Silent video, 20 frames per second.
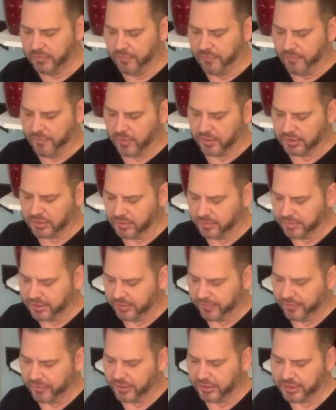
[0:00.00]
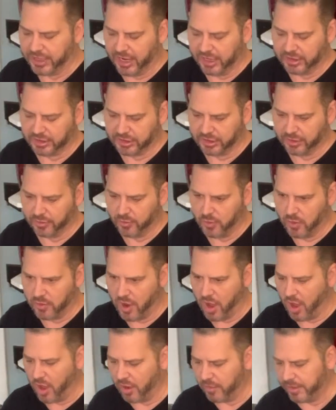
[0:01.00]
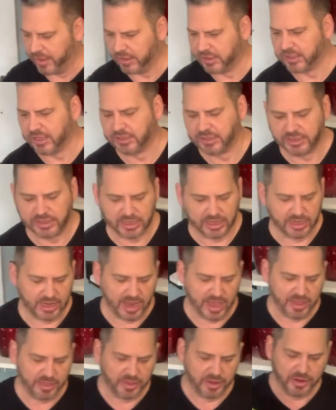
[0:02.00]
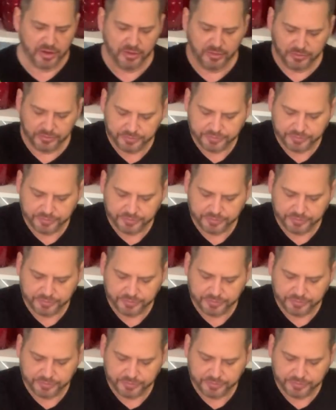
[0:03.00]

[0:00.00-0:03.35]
for some different texture. It won't all be just leather.